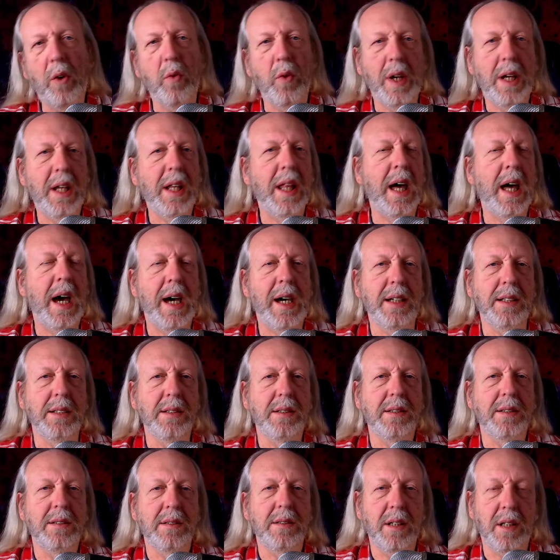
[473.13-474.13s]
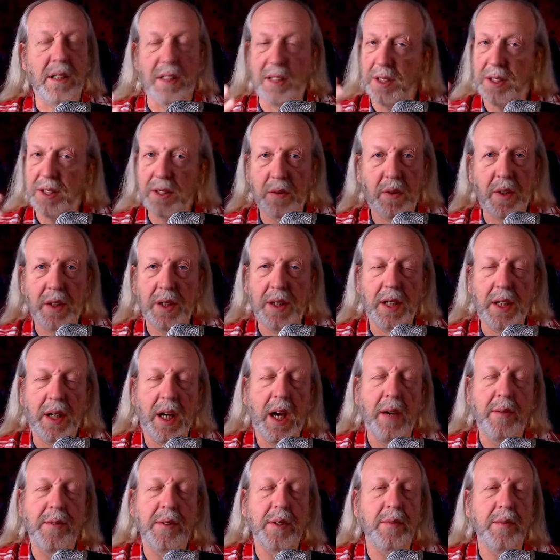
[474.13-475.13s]
we don't realize, and this is the
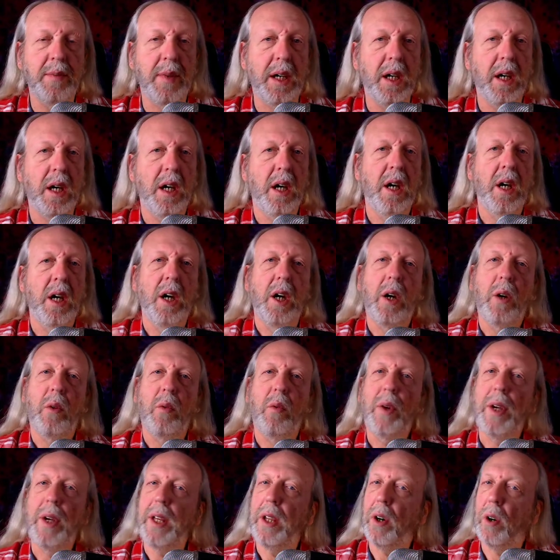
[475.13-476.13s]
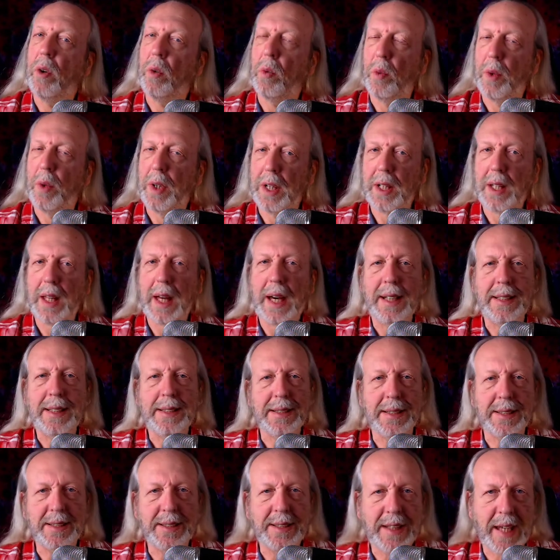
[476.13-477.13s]
word that came to me, we don't
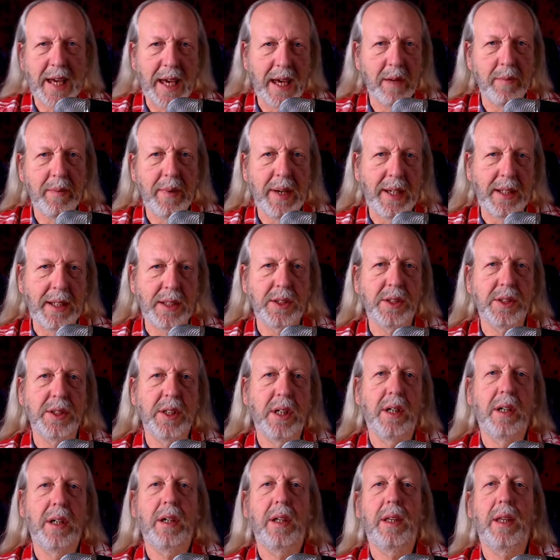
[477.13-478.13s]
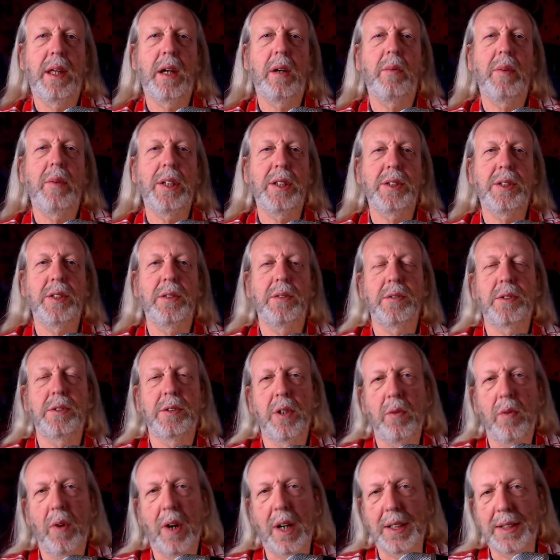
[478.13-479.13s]
realize the damage that we
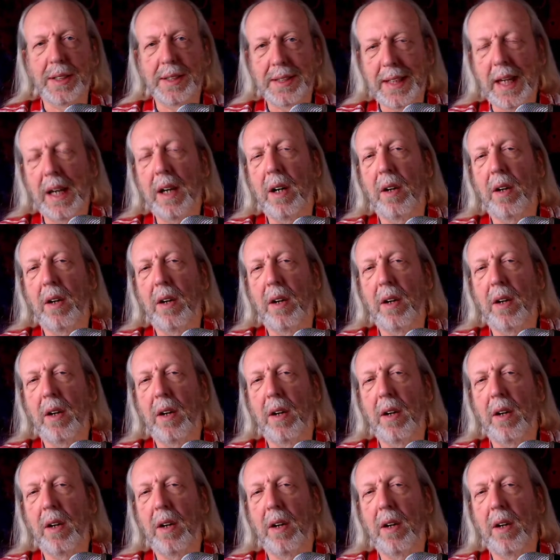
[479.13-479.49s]
do to